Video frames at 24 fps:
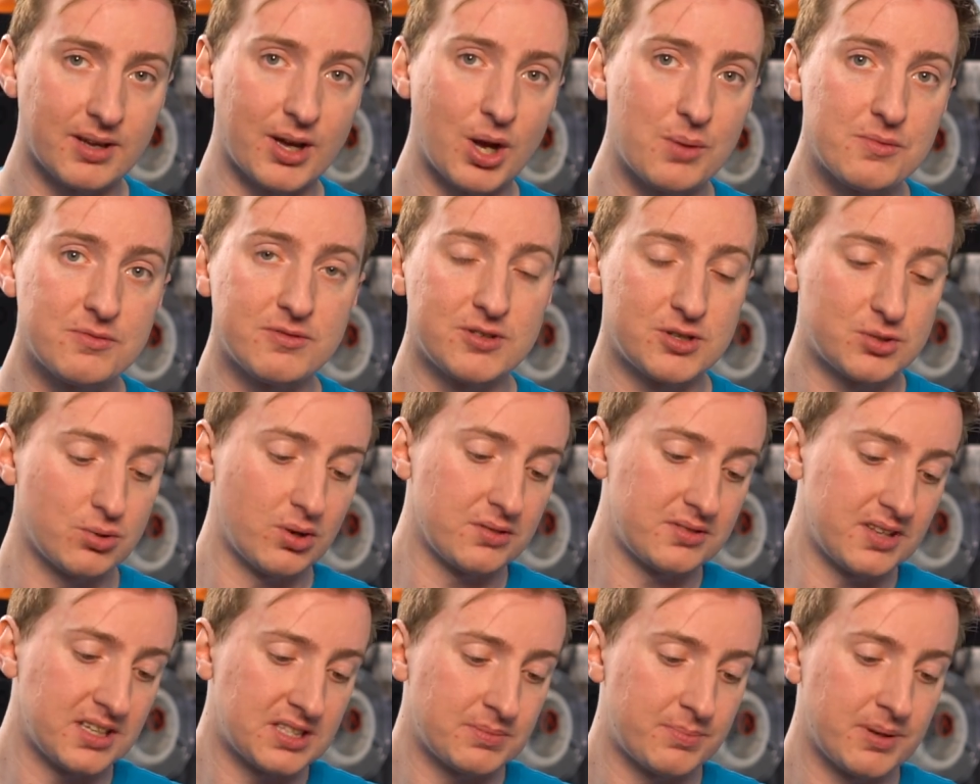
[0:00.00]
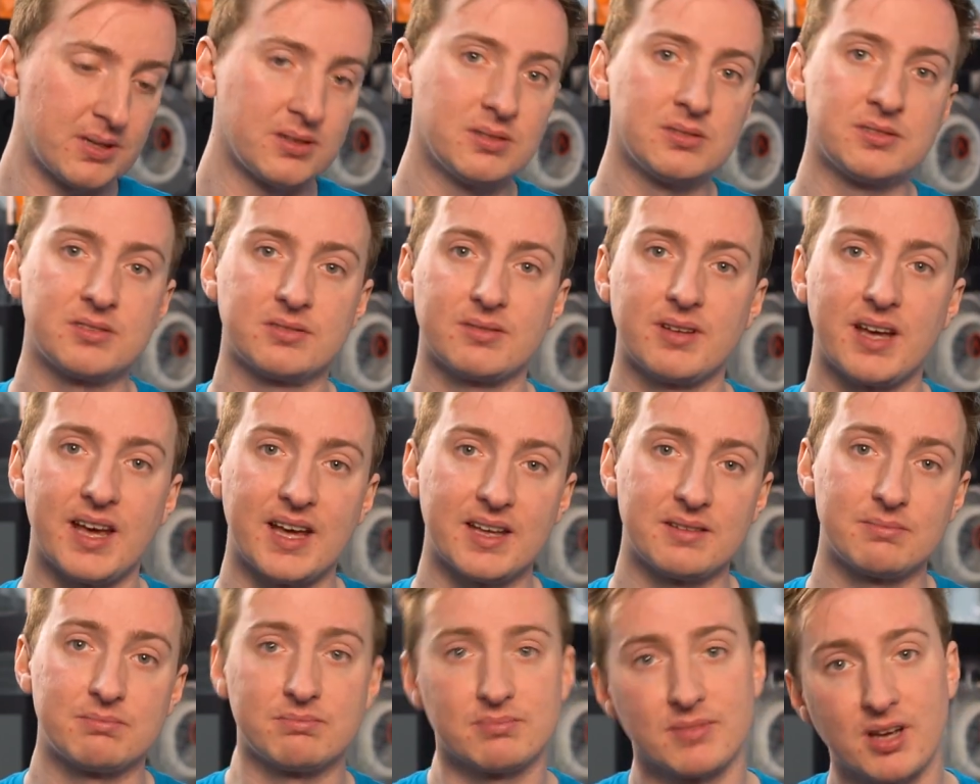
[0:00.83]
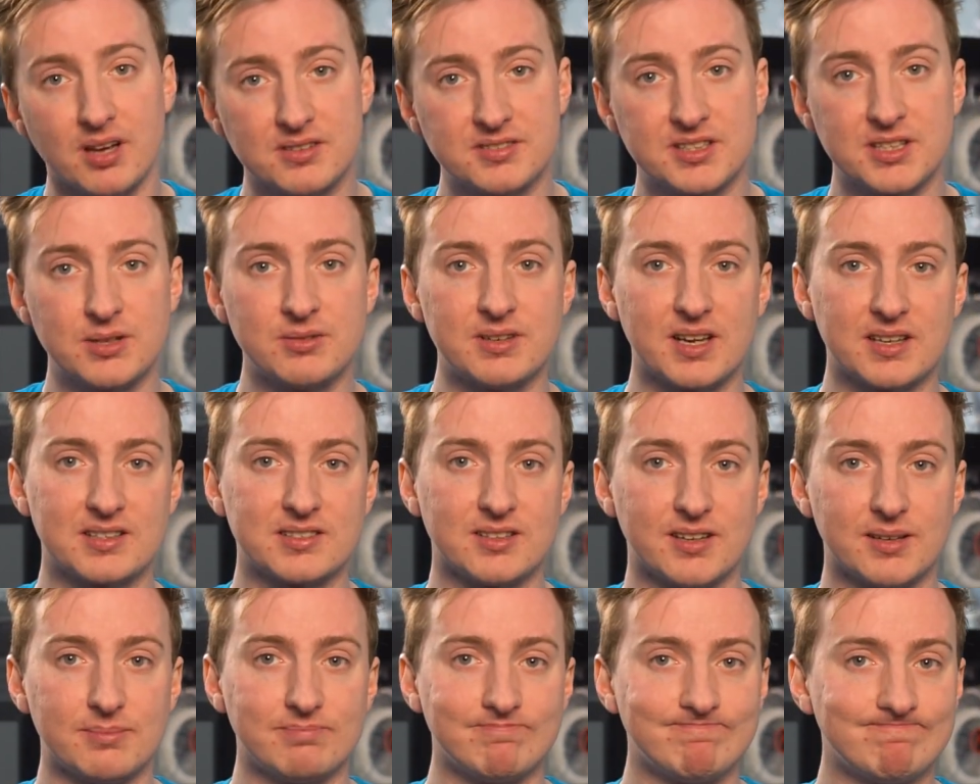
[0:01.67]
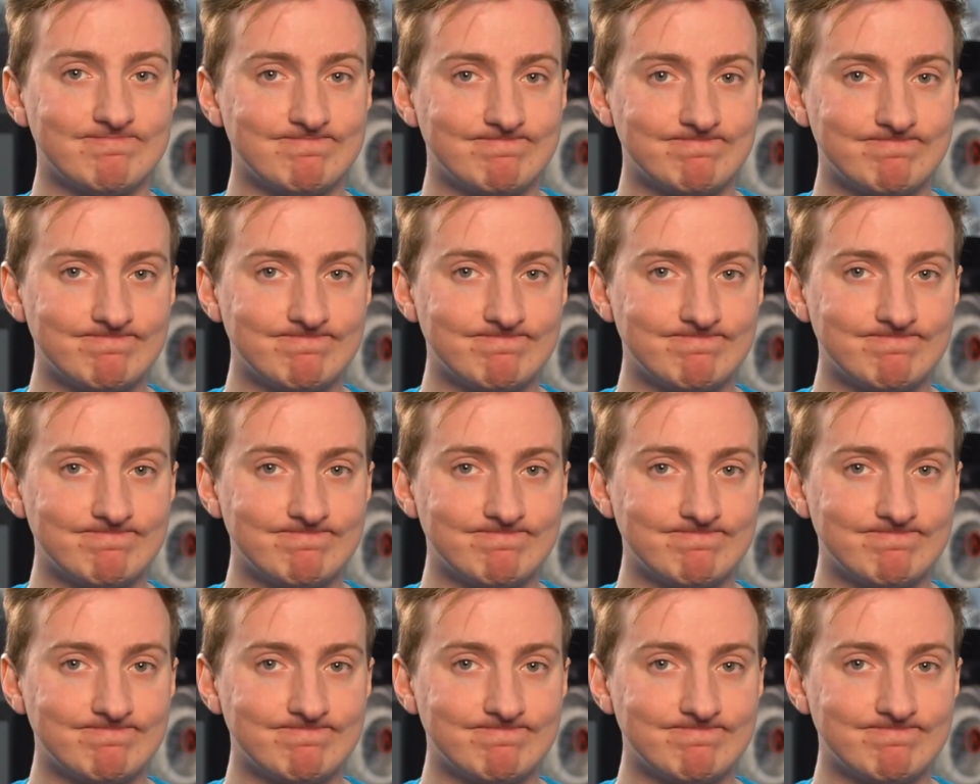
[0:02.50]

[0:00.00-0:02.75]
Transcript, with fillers: I hope you've enjoyed this build, and I'll see you next time.